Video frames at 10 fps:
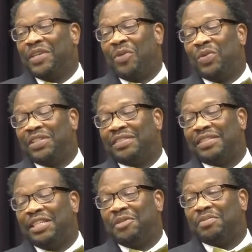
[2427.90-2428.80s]
when I went to
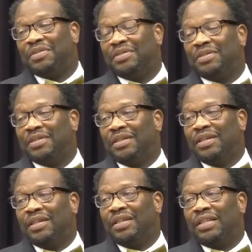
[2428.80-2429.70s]
sleep,
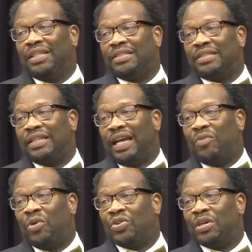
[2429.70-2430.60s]
he said, I
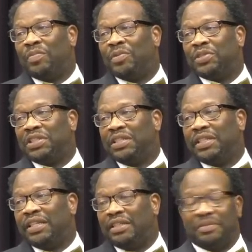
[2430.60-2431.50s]
woke up, it was still
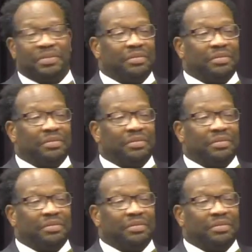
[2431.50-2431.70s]
there.